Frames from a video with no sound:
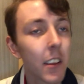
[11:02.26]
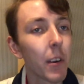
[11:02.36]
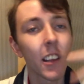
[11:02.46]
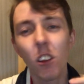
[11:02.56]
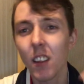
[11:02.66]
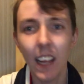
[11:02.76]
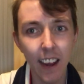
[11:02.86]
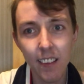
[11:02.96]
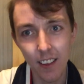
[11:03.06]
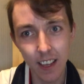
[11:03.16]
so it's just
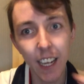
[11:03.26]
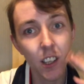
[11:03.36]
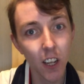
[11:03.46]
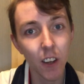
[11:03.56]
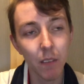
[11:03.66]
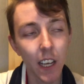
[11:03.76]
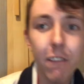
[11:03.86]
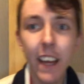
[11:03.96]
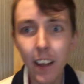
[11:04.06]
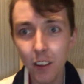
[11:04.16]
nice to see, do you know what I mean?
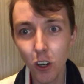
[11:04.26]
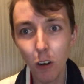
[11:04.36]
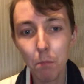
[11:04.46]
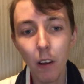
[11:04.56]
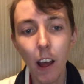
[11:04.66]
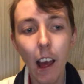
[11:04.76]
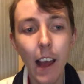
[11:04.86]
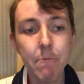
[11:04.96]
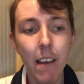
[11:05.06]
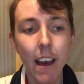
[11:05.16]
First up,
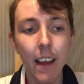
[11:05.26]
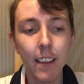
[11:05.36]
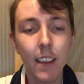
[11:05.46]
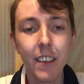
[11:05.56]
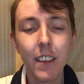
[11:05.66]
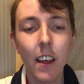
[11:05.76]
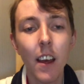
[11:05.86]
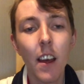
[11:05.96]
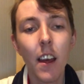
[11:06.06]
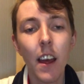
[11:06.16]
I met
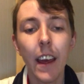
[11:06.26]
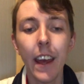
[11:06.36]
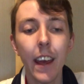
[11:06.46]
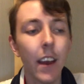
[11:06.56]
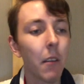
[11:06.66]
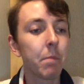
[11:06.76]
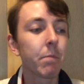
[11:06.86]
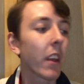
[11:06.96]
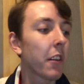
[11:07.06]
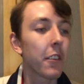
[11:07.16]

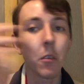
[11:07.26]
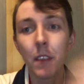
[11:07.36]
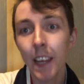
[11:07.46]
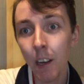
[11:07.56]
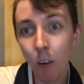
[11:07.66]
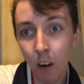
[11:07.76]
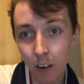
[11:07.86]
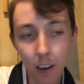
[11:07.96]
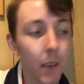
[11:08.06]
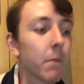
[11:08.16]
Something
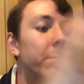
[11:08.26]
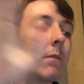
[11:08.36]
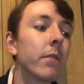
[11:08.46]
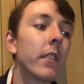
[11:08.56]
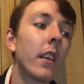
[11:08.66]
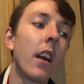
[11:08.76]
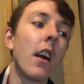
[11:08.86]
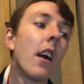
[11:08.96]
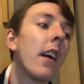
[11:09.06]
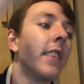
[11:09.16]
Wrong,
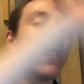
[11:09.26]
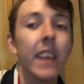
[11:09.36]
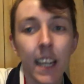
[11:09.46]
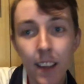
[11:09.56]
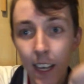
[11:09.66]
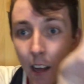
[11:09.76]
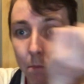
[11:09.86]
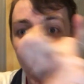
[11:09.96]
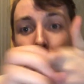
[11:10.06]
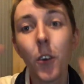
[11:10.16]
Davina
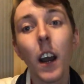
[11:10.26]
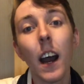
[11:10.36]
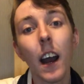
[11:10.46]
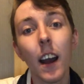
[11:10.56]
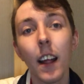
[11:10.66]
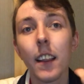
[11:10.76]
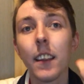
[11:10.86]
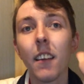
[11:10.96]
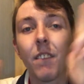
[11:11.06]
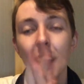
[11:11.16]
DeCampo,
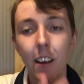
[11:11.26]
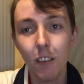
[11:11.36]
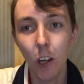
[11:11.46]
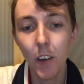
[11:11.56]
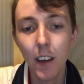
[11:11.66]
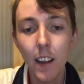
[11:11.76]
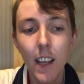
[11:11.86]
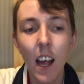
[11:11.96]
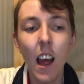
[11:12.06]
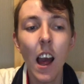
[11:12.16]
and Vinegar Strokes.
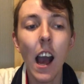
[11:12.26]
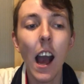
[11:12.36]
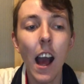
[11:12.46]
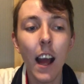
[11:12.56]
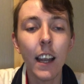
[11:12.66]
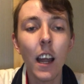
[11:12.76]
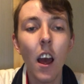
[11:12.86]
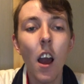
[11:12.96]
And